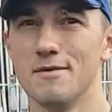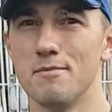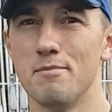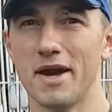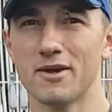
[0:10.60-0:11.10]

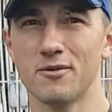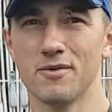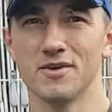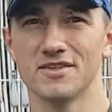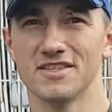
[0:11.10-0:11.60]
Bike
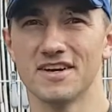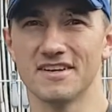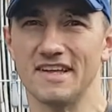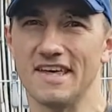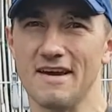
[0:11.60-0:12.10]
commuters hear
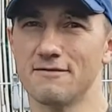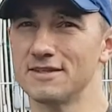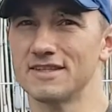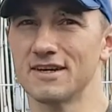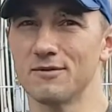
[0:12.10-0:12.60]
that every
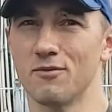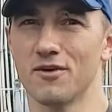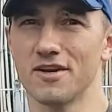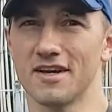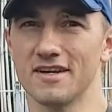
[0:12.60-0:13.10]
single
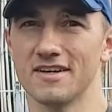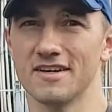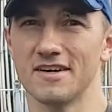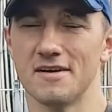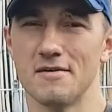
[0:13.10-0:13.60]
morning
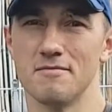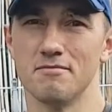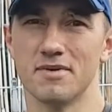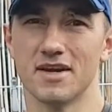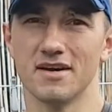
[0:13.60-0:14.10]

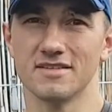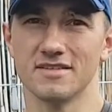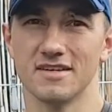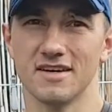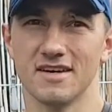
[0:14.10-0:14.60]
because
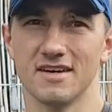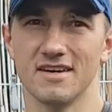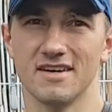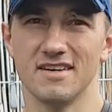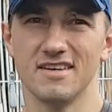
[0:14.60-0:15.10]

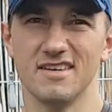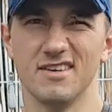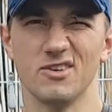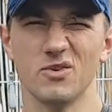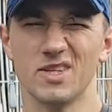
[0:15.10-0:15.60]

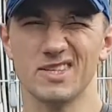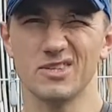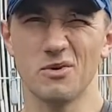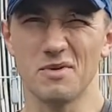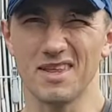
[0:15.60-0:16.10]
you notice
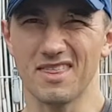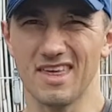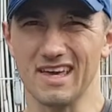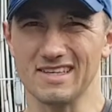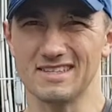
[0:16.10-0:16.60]
so many
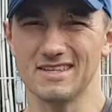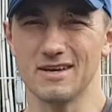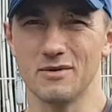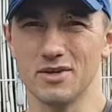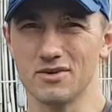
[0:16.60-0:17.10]
things
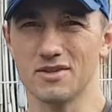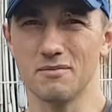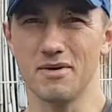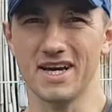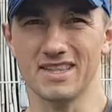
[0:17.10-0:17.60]
when you're on the
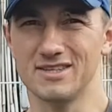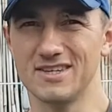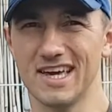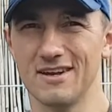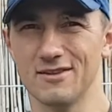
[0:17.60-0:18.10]
bike that you
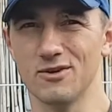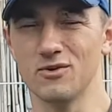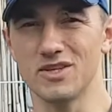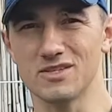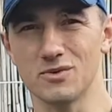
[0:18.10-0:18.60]
cannot
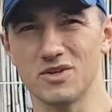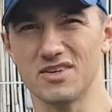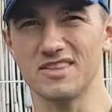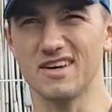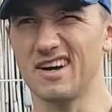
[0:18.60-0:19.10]
notice when you're
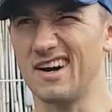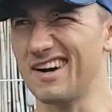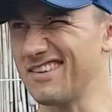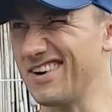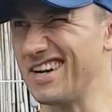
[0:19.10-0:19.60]
in the
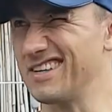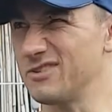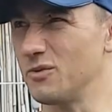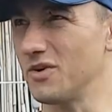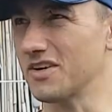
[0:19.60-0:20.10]
car riding
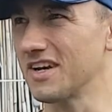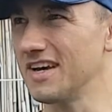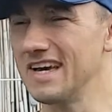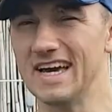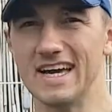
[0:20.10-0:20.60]
to work.
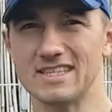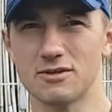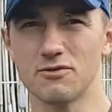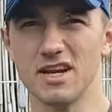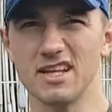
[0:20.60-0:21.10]
It's
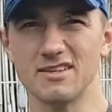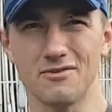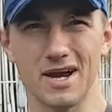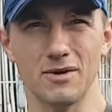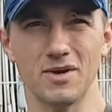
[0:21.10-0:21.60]
really the
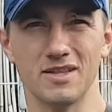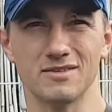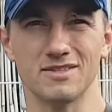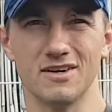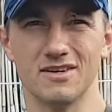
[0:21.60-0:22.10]
right way to
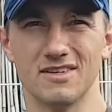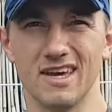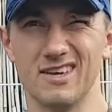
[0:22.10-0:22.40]
start the day.